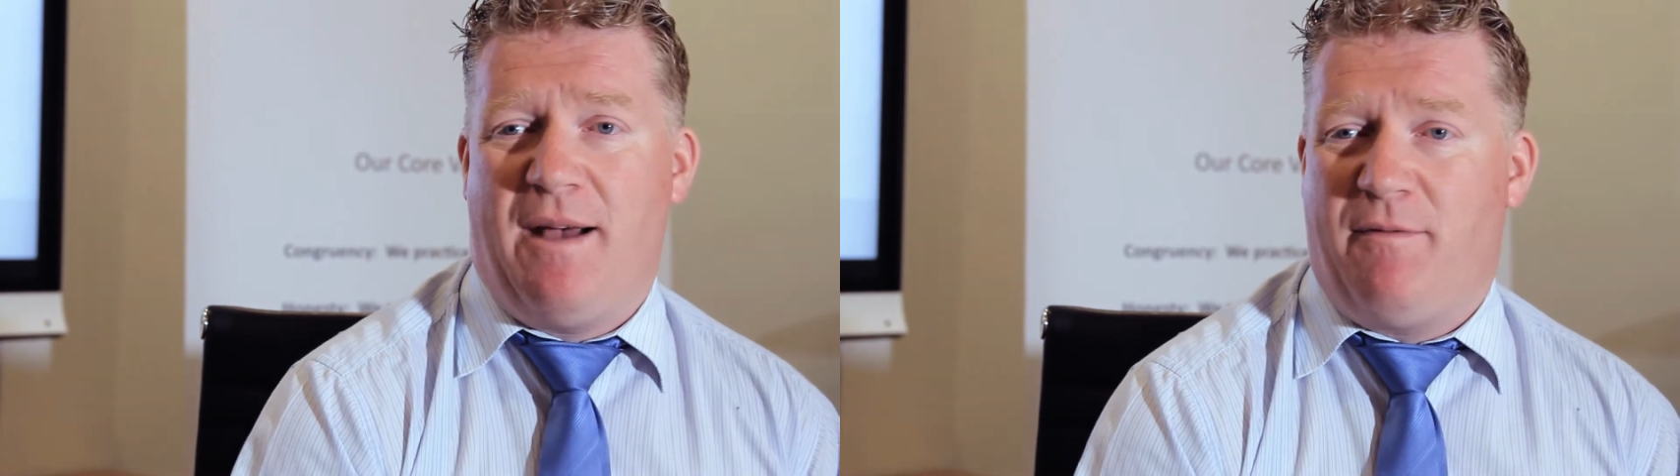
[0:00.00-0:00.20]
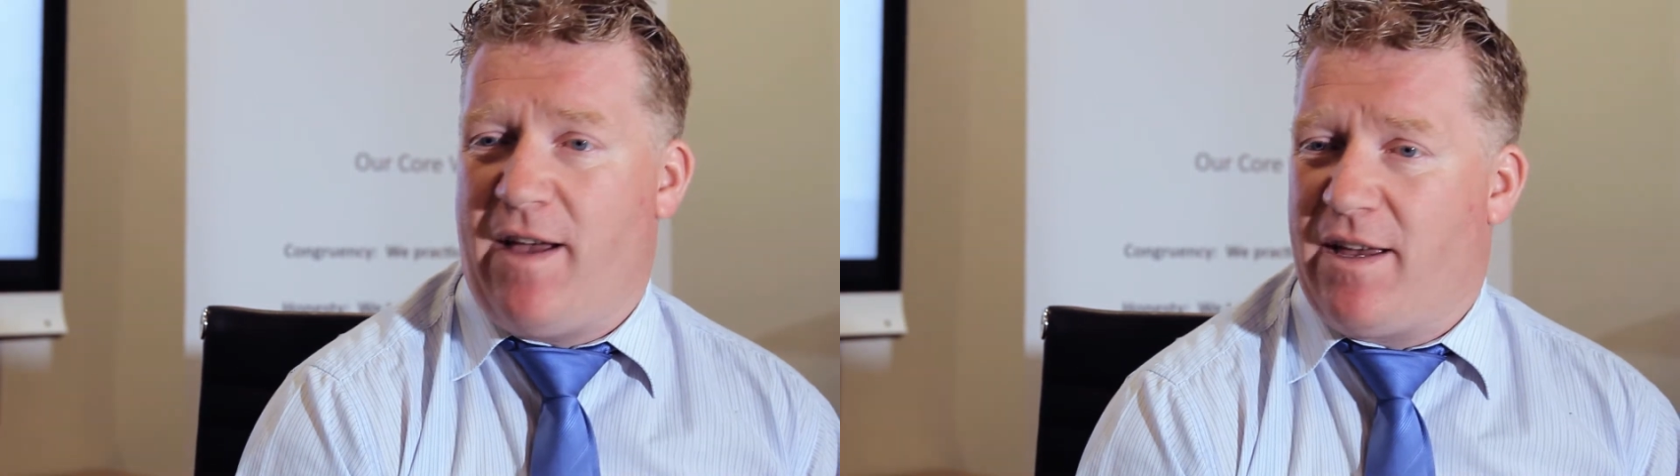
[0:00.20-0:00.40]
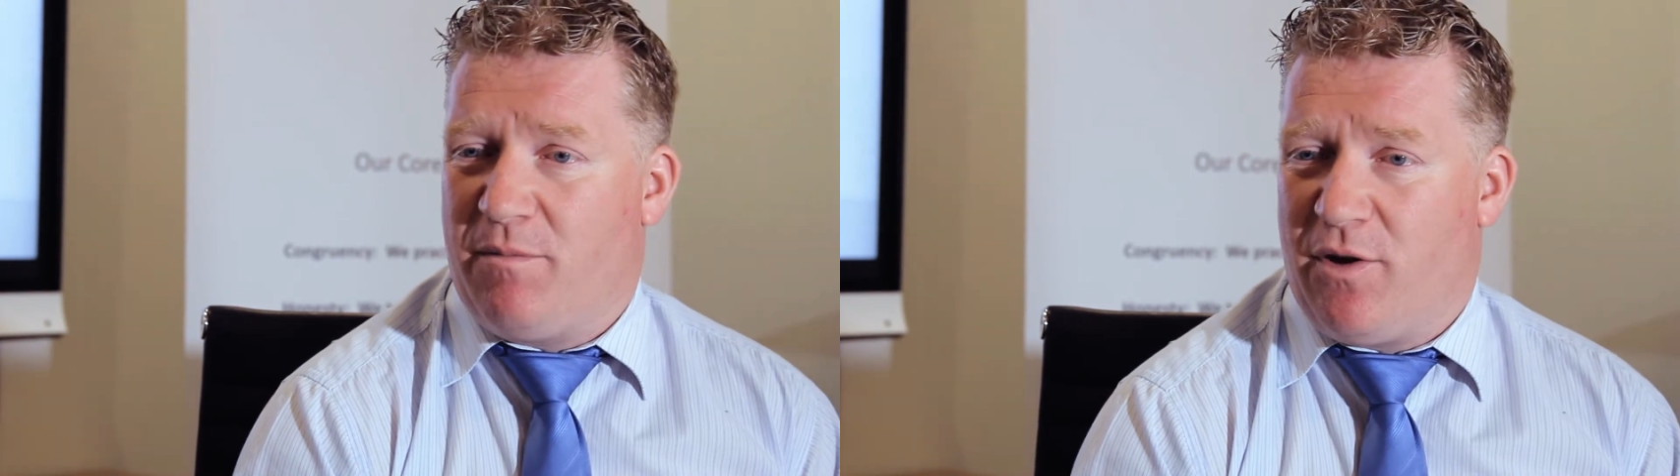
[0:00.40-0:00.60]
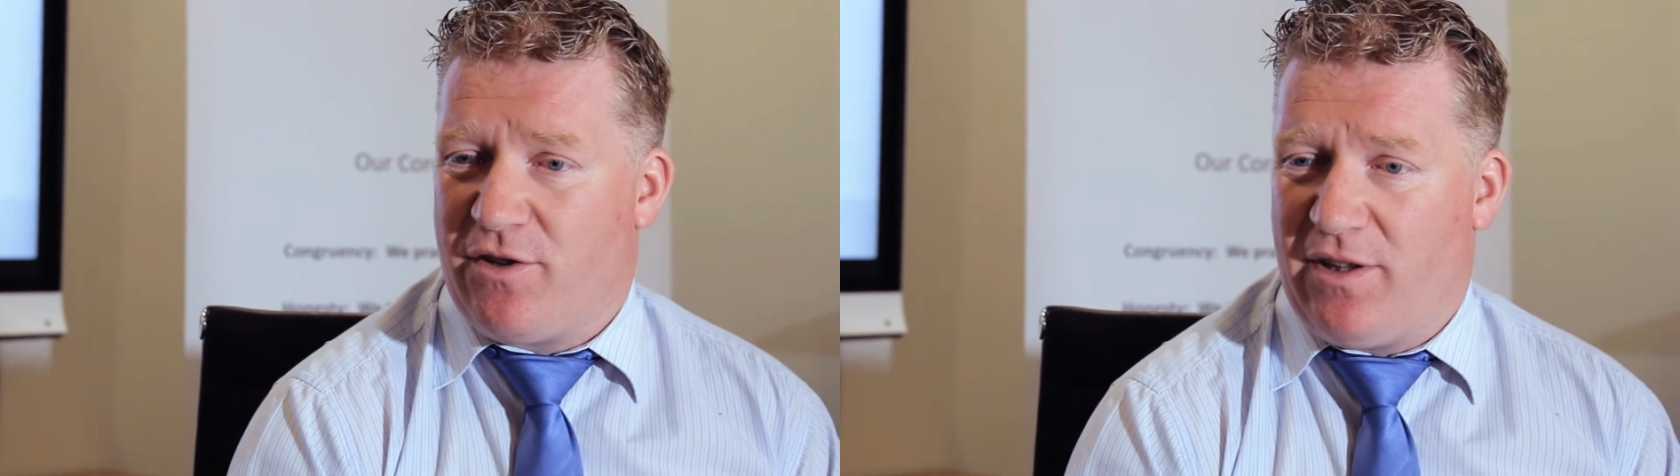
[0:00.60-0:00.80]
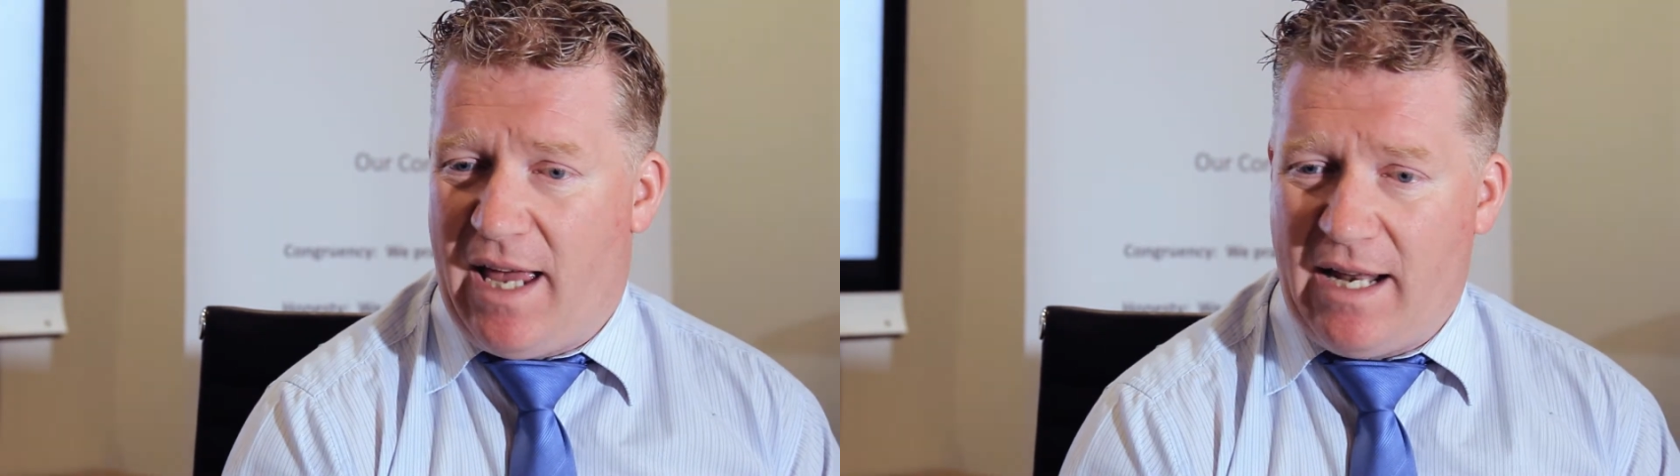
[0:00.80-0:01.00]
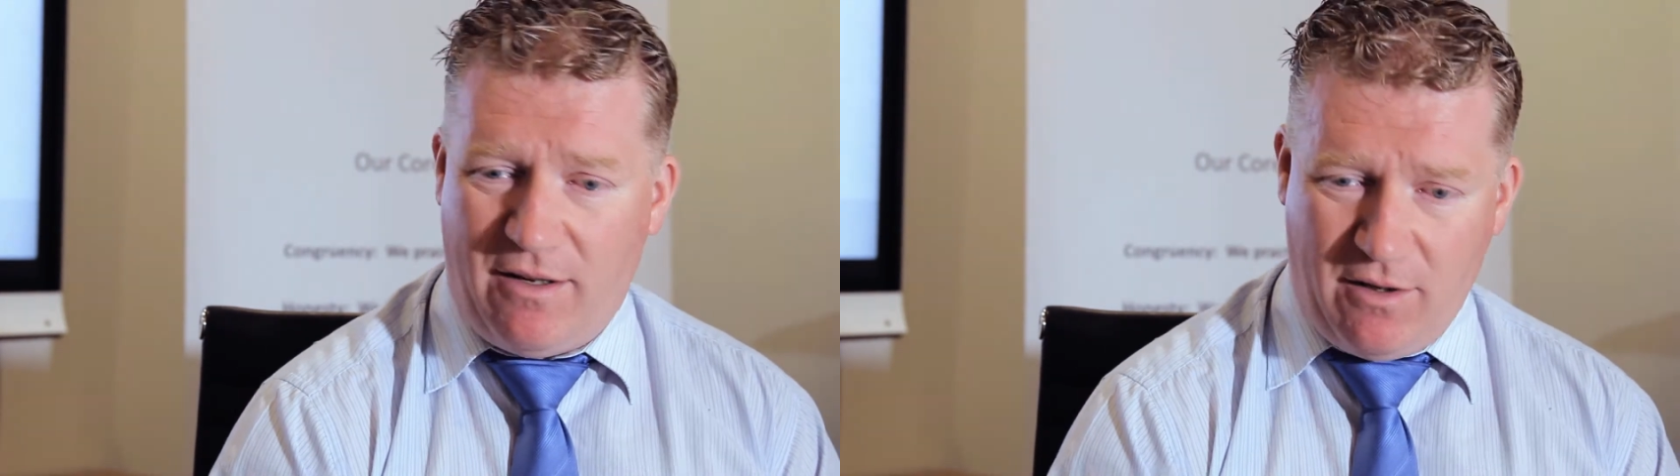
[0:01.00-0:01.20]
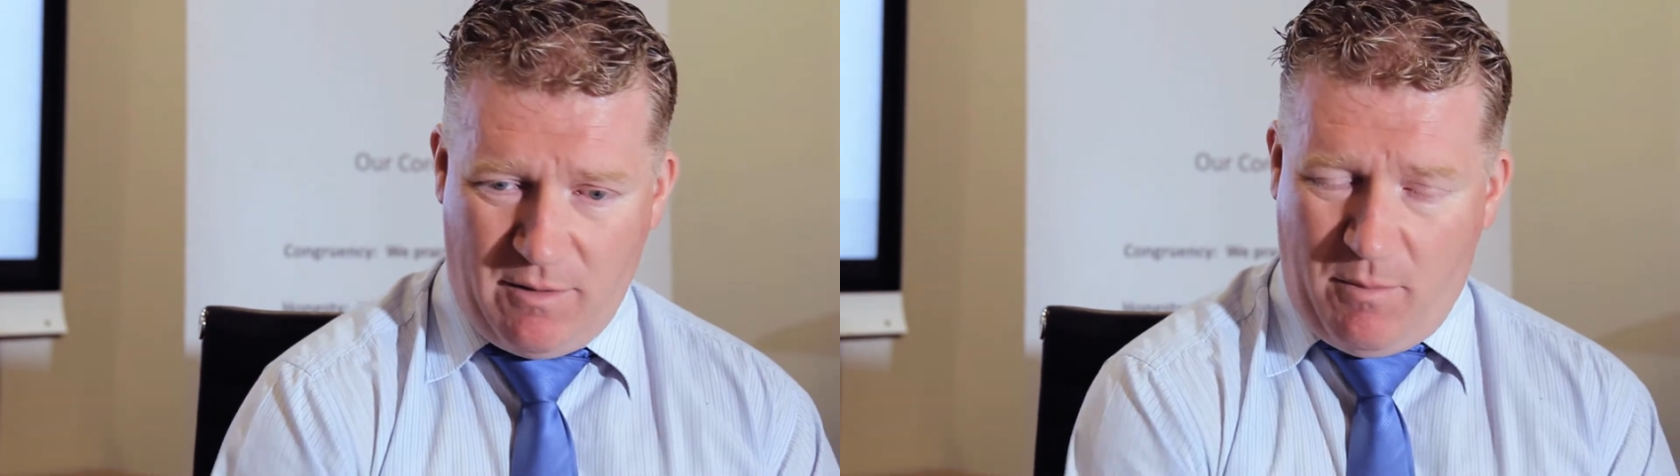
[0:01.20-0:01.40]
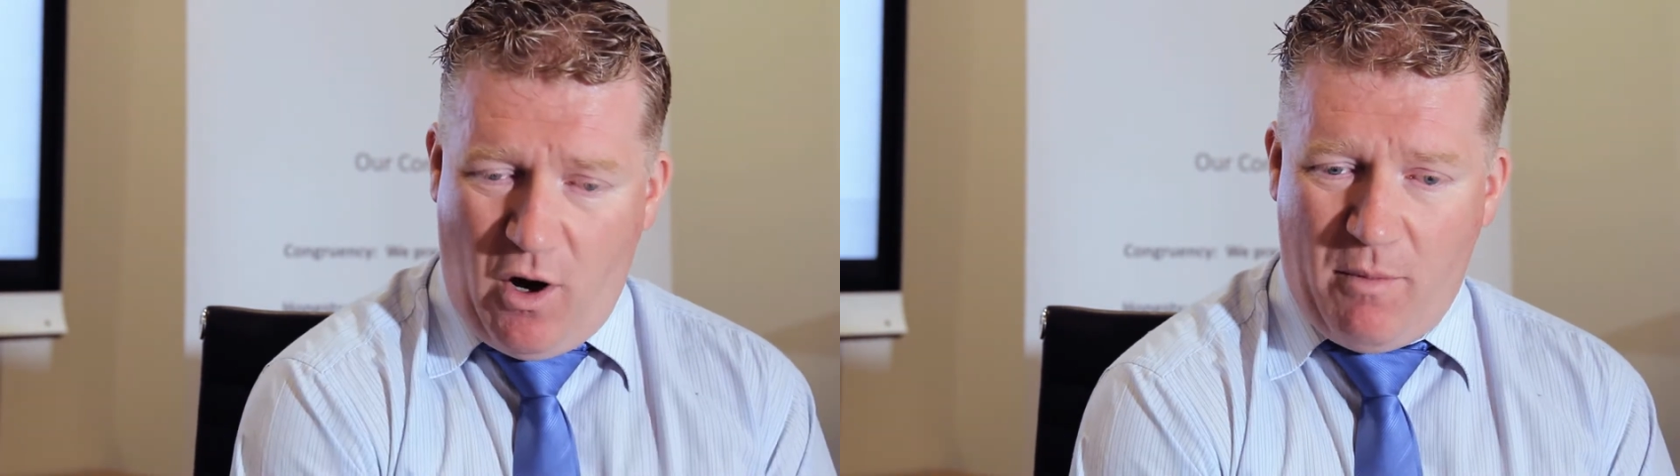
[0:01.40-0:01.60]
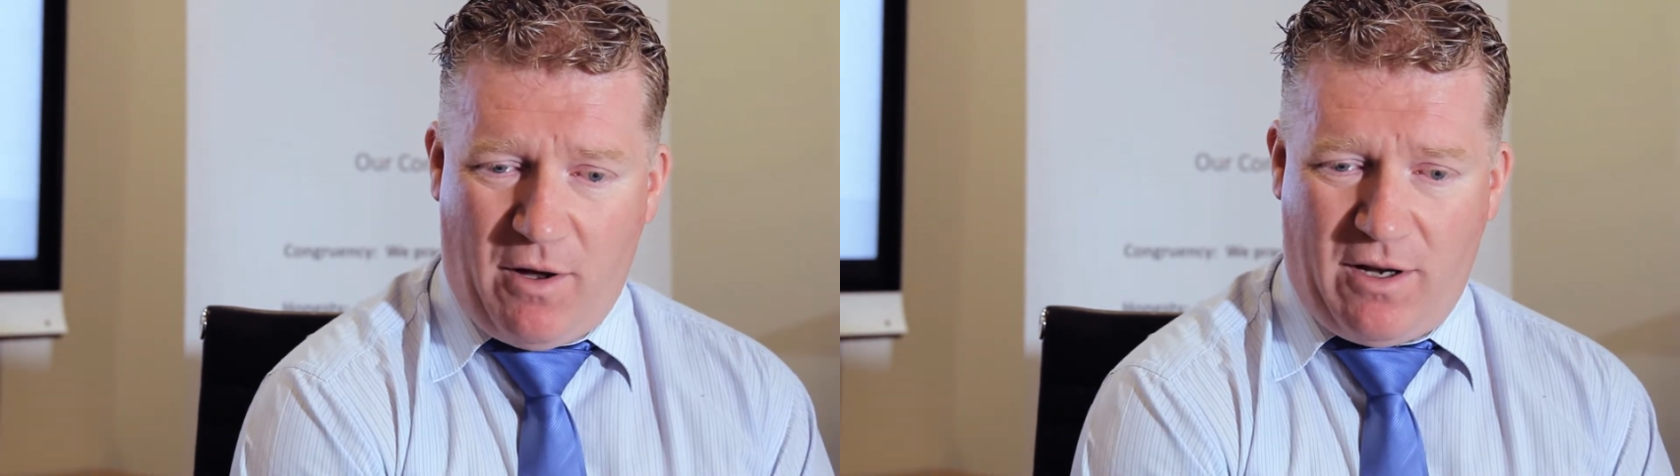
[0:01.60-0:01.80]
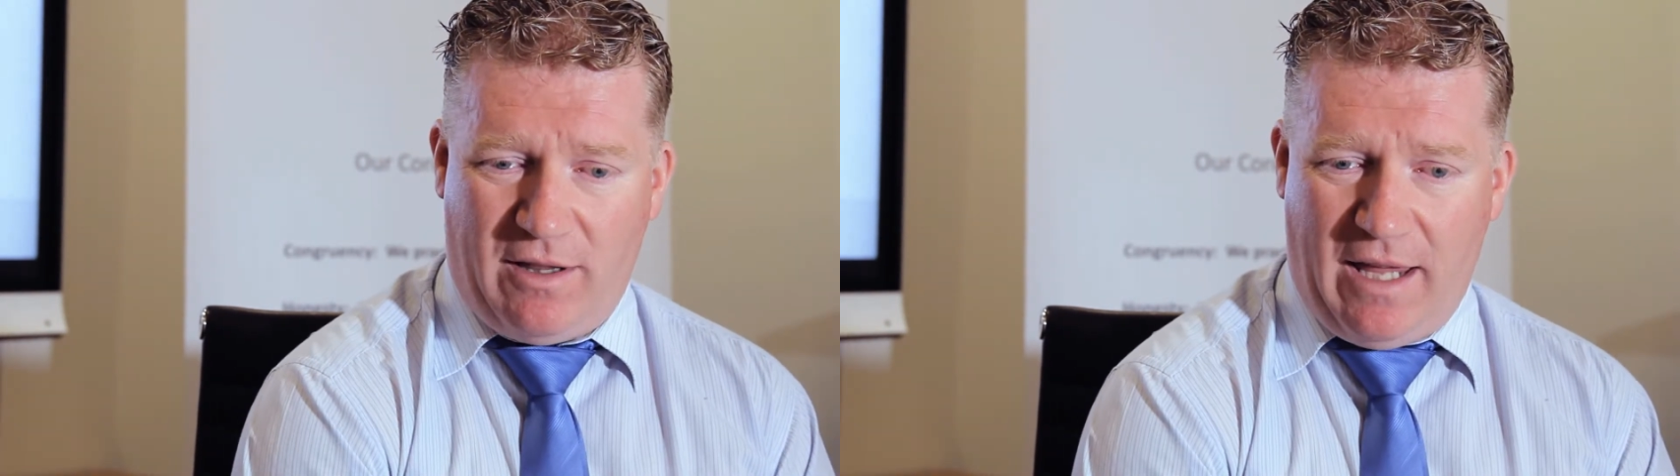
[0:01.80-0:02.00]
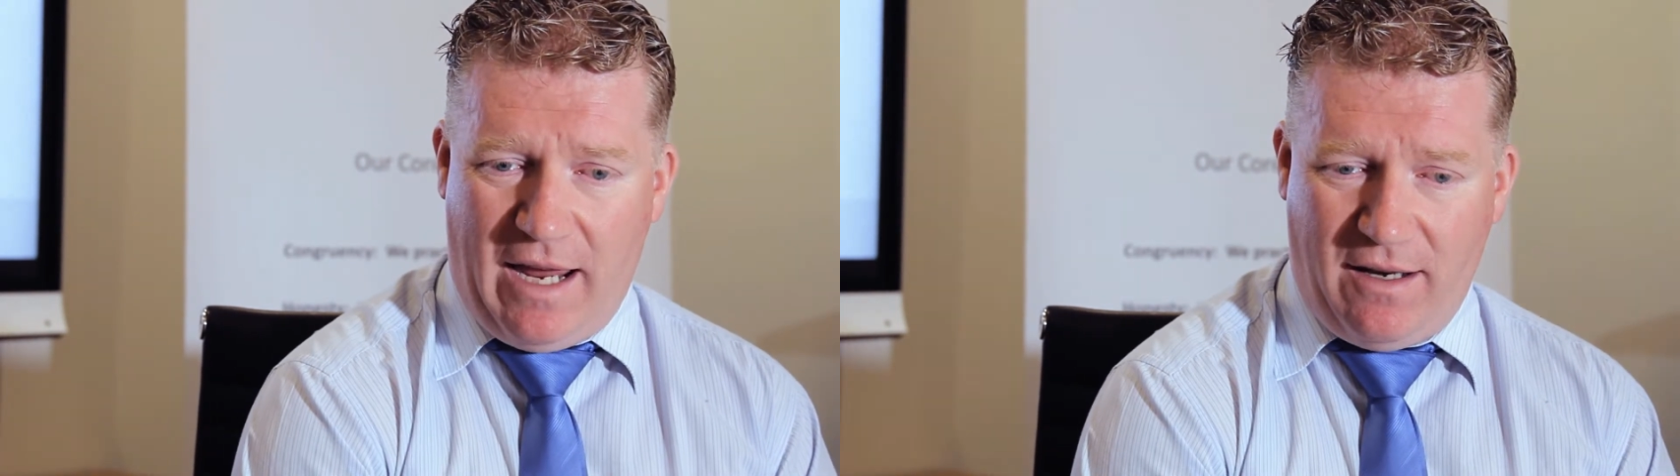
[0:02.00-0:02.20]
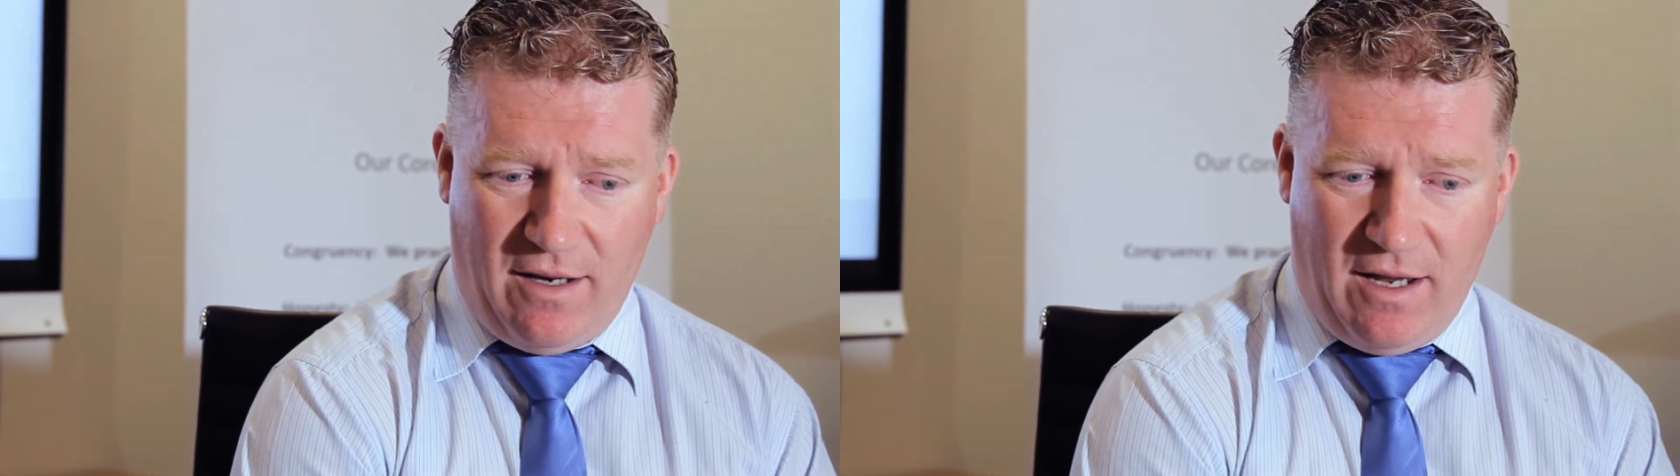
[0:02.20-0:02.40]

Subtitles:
Vacant blocks of land, you buy a block of land,